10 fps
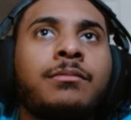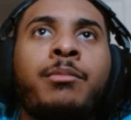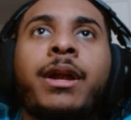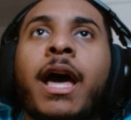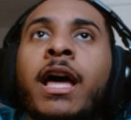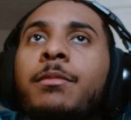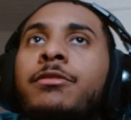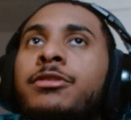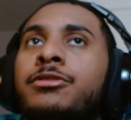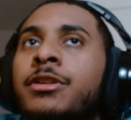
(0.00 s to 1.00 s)
But enemy
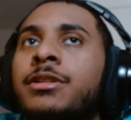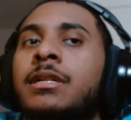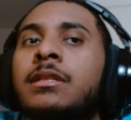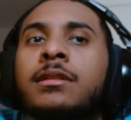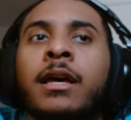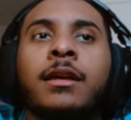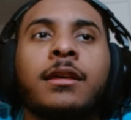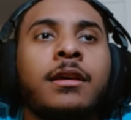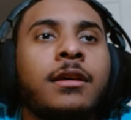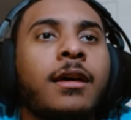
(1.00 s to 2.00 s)
restrictions, like
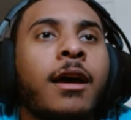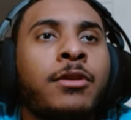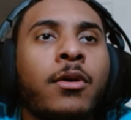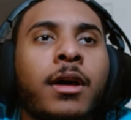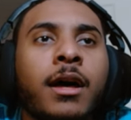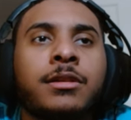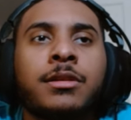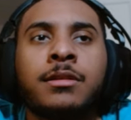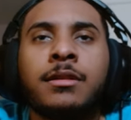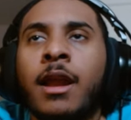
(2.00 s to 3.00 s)
if Dokkan
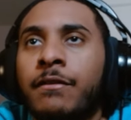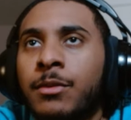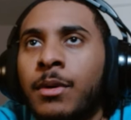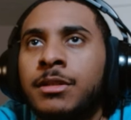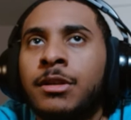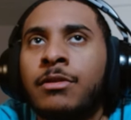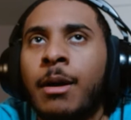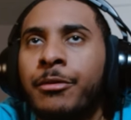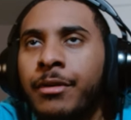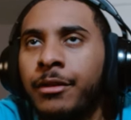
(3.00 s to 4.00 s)
just never wants to
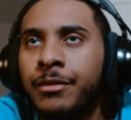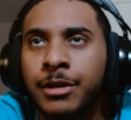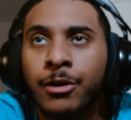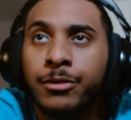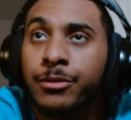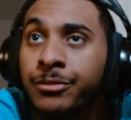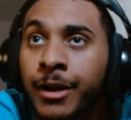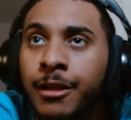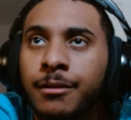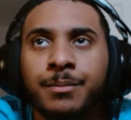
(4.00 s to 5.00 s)
drop a relevant Goku
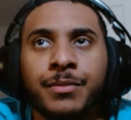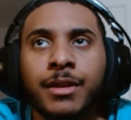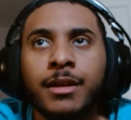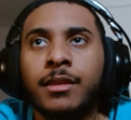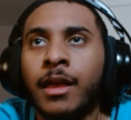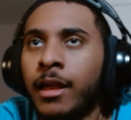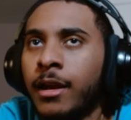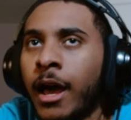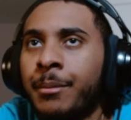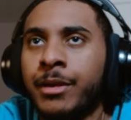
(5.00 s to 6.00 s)
fight, then
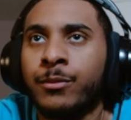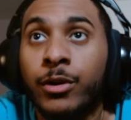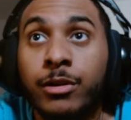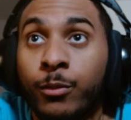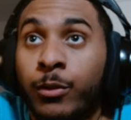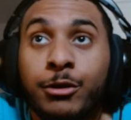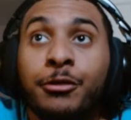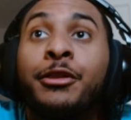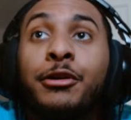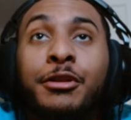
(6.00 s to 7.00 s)
I mean, what are you
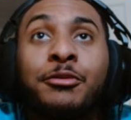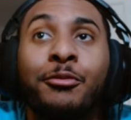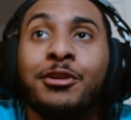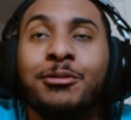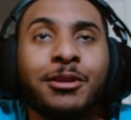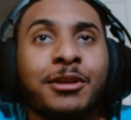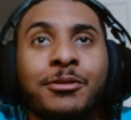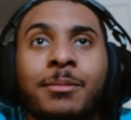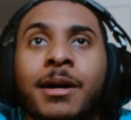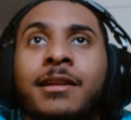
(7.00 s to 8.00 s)
gonna do
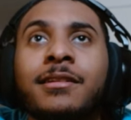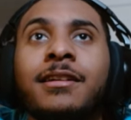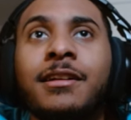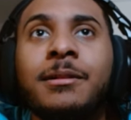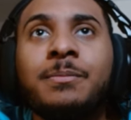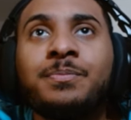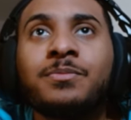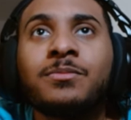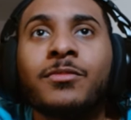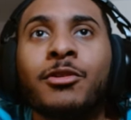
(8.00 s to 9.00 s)
about it?
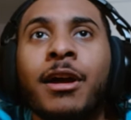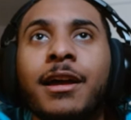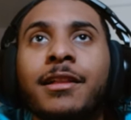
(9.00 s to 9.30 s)
Right?